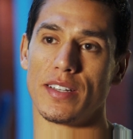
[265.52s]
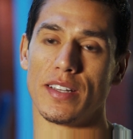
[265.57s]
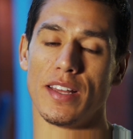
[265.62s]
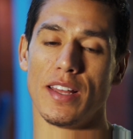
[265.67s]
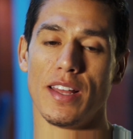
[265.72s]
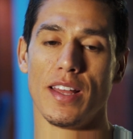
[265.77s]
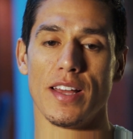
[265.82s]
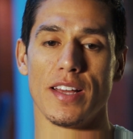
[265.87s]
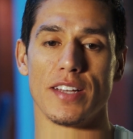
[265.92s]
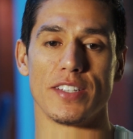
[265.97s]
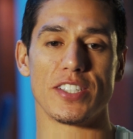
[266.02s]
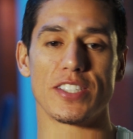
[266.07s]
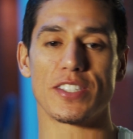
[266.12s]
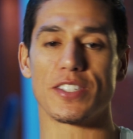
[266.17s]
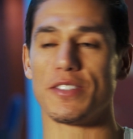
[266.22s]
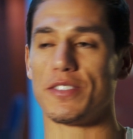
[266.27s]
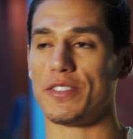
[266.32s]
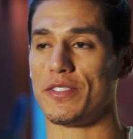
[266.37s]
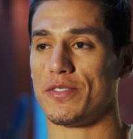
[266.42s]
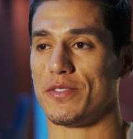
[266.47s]
and
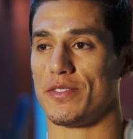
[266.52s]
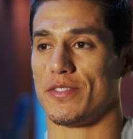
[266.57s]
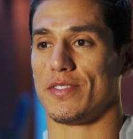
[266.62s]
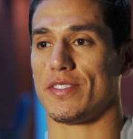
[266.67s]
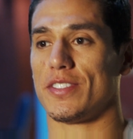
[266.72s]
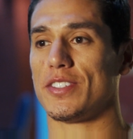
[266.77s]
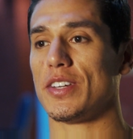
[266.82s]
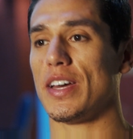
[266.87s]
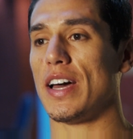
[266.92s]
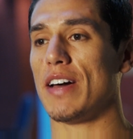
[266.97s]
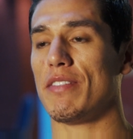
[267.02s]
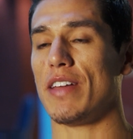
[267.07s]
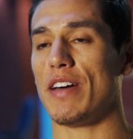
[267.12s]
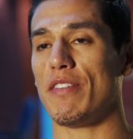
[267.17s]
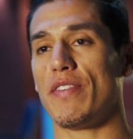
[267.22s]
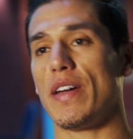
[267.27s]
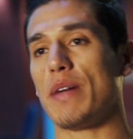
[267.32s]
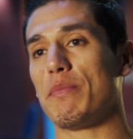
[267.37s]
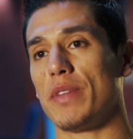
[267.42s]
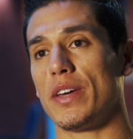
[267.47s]
just to to have
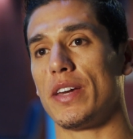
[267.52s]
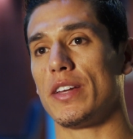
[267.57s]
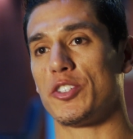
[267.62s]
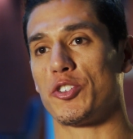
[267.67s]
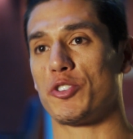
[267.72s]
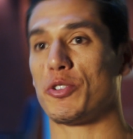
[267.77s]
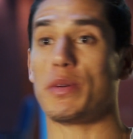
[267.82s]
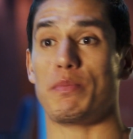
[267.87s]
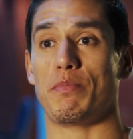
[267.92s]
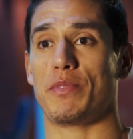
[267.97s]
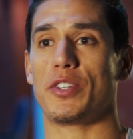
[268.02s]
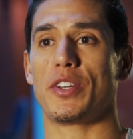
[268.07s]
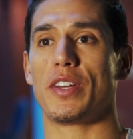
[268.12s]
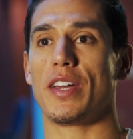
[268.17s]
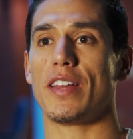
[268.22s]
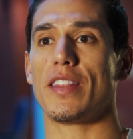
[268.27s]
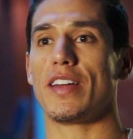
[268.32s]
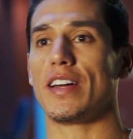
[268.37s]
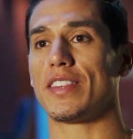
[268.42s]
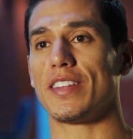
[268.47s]
that family trip
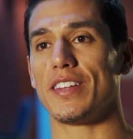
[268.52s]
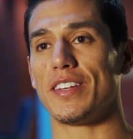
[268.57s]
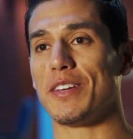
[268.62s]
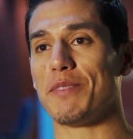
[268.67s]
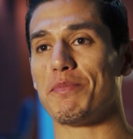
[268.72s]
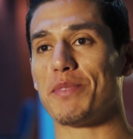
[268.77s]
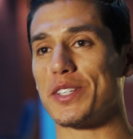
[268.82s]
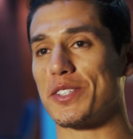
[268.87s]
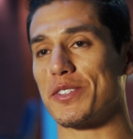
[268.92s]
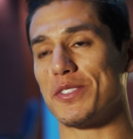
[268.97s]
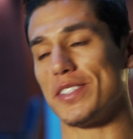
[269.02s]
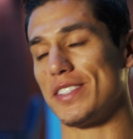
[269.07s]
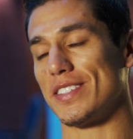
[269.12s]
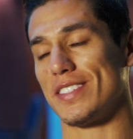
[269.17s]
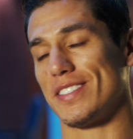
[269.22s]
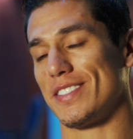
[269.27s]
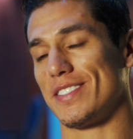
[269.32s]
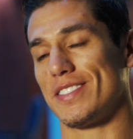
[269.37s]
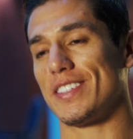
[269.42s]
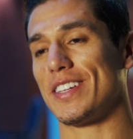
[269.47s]
together at the Olympics
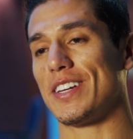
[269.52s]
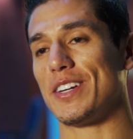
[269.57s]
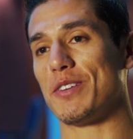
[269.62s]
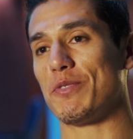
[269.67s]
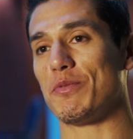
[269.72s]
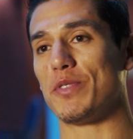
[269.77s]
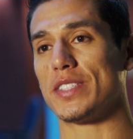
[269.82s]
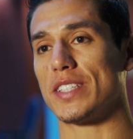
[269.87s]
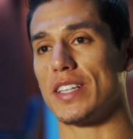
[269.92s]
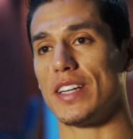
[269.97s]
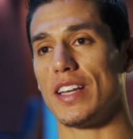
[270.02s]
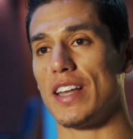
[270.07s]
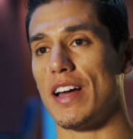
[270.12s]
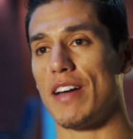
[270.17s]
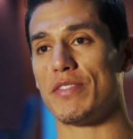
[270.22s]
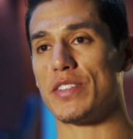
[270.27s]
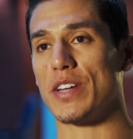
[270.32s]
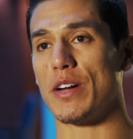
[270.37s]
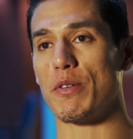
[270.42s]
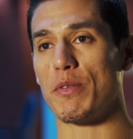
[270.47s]
was, you know, once in a
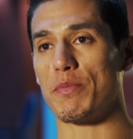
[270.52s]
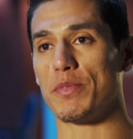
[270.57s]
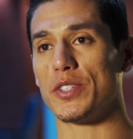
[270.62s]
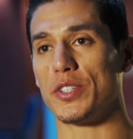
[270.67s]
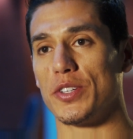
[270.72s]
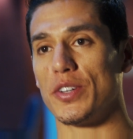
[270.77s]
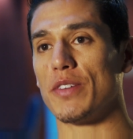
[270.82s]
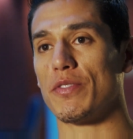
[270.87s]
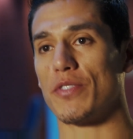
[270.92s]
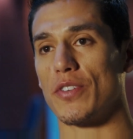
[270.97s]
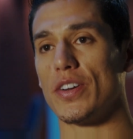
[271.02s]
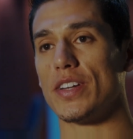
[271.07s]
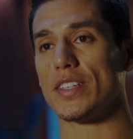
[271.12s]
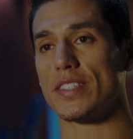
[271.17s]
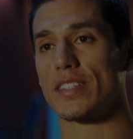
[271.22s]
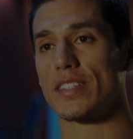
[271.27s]
lifetime opportunity for